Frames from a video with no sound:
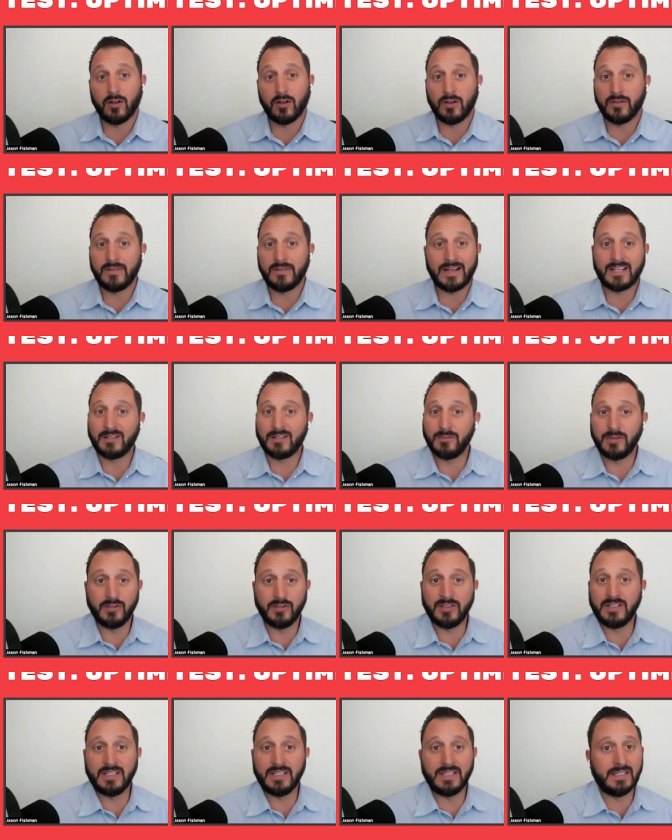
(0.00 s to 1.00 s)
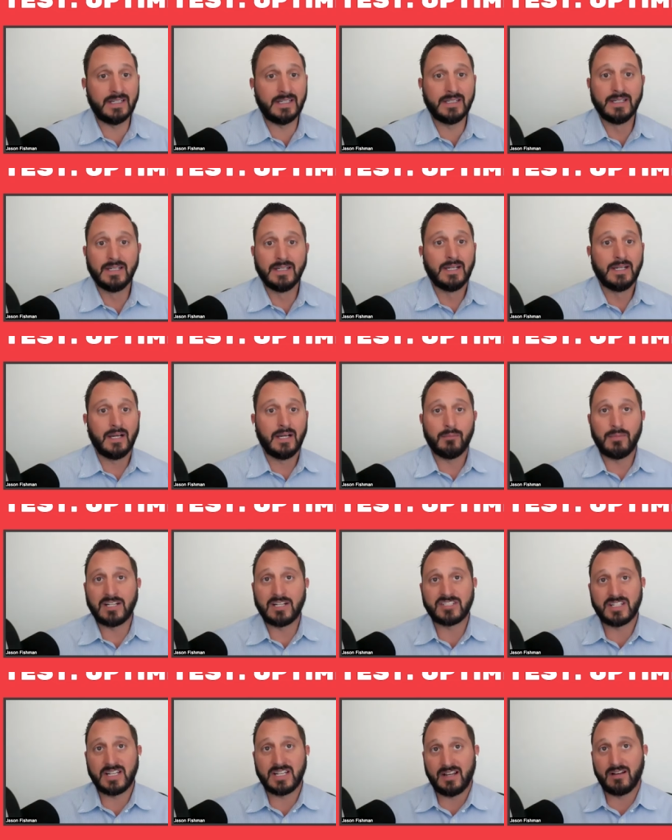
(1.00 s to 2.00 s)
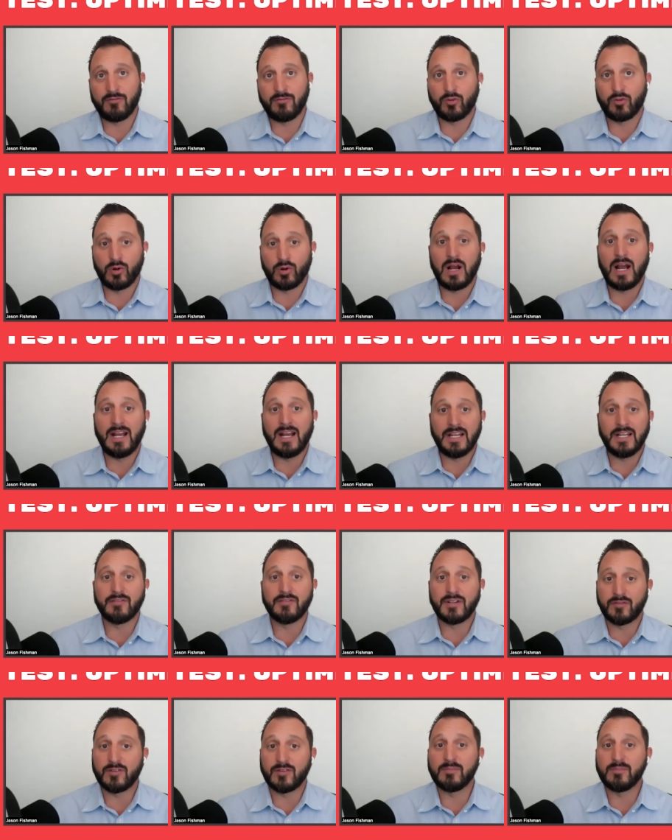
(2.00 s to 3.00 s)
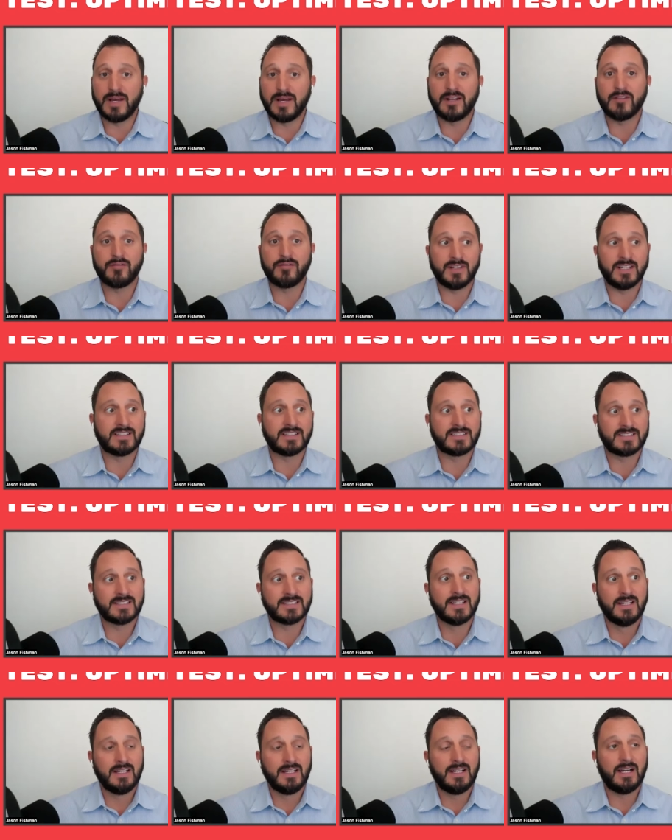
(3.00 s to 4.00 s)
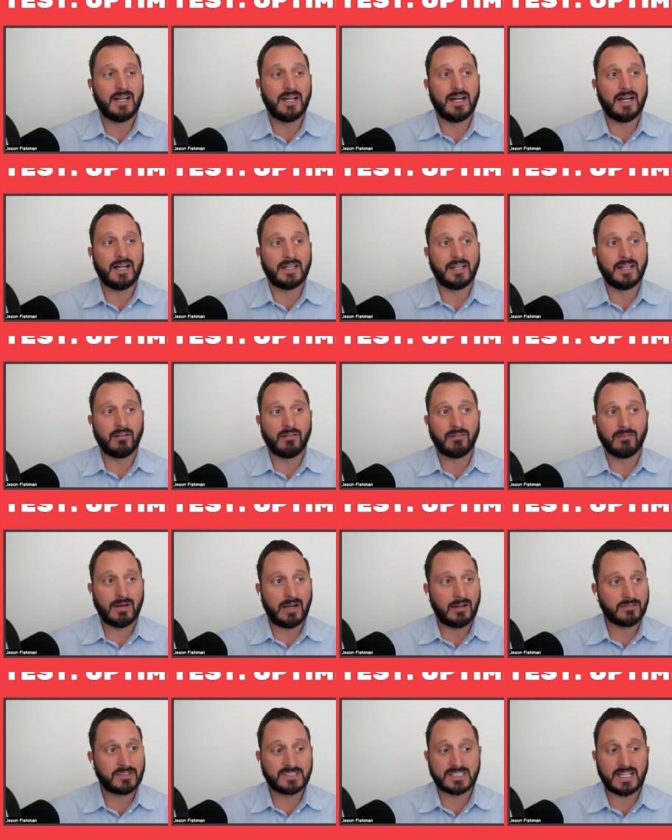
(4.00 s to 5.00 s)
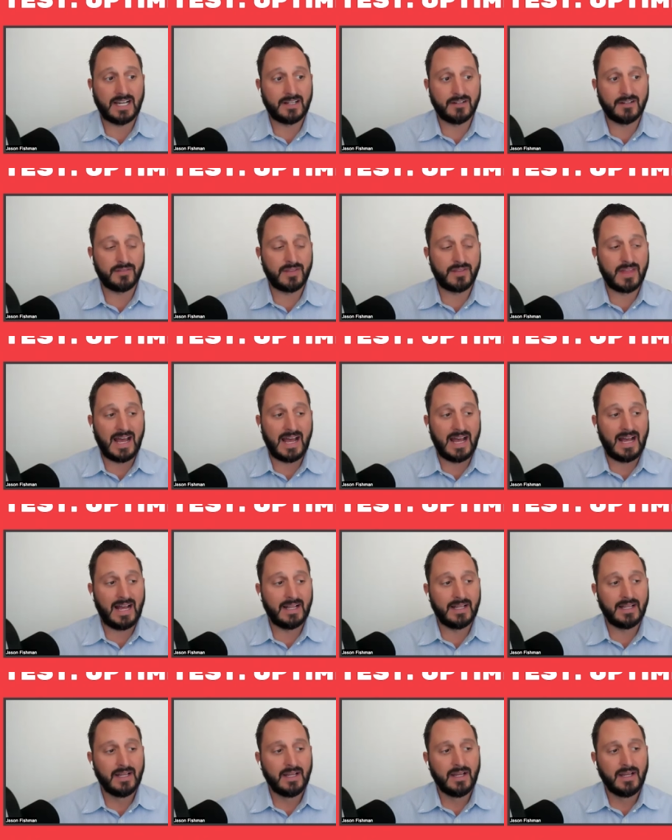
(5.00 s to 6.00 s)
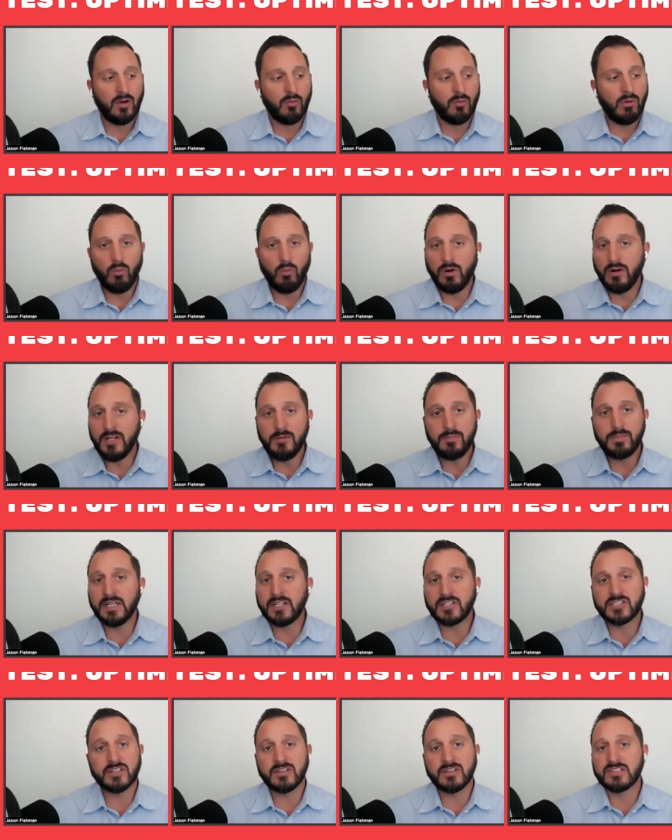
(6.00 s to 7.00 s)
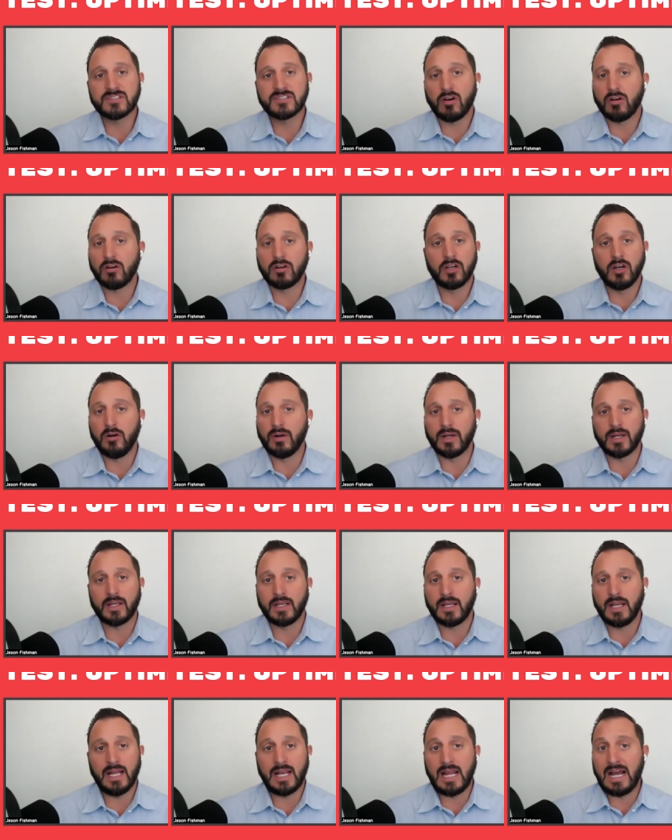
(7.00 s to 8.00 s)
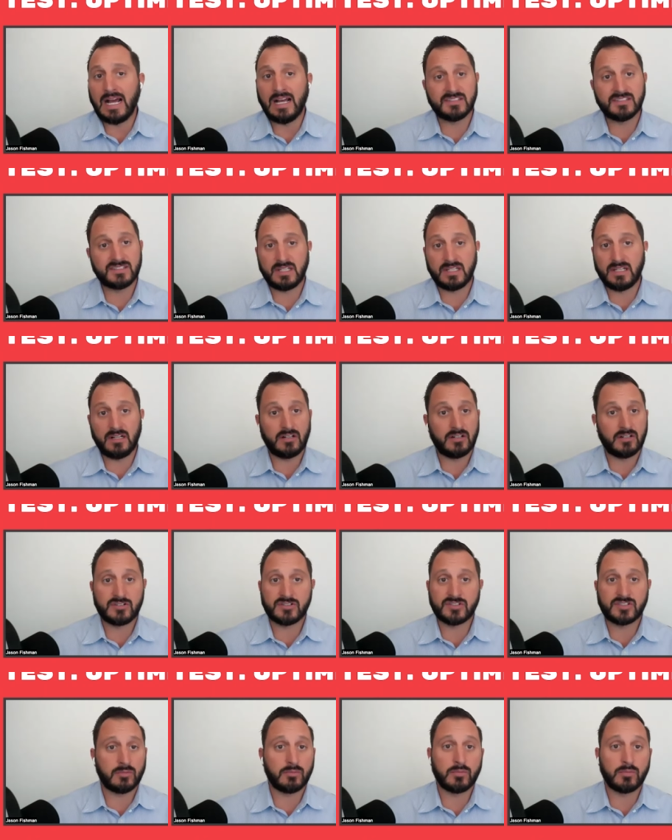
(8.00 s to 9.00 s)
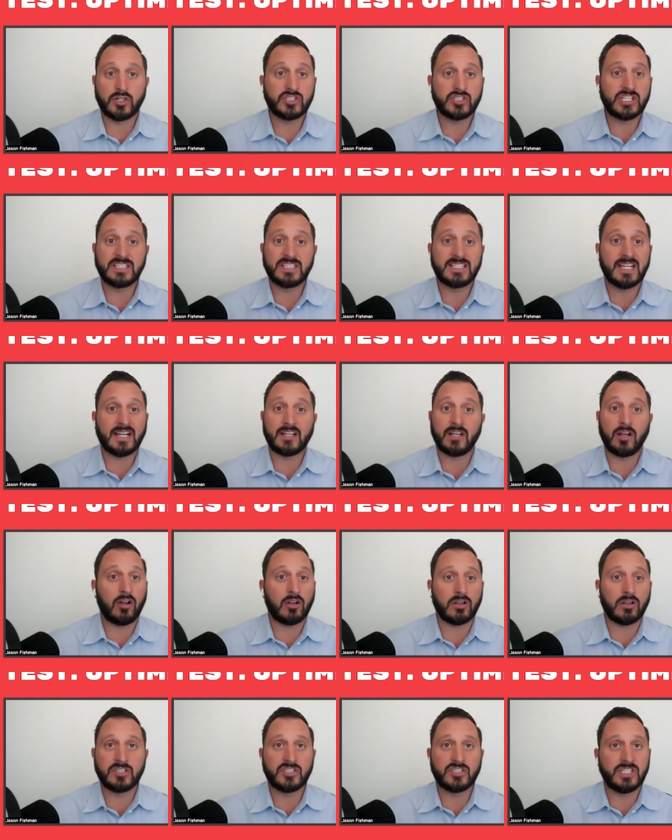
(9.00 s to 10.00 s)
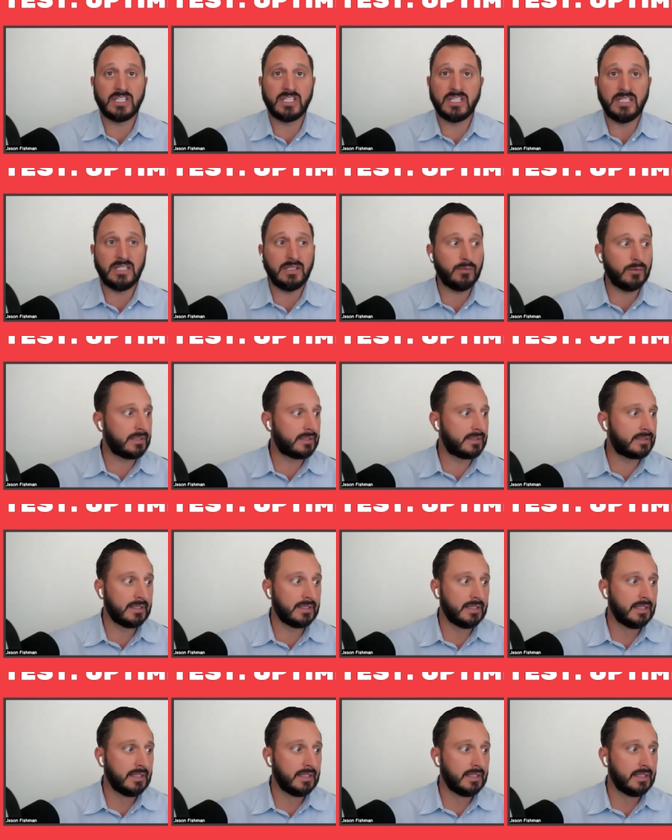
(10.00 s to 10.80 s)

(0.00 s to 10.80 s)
on that community. Imagine had a variety of different benefits uh, you know, outside of that. But where do you picture this all going? And as there's emerging technology with,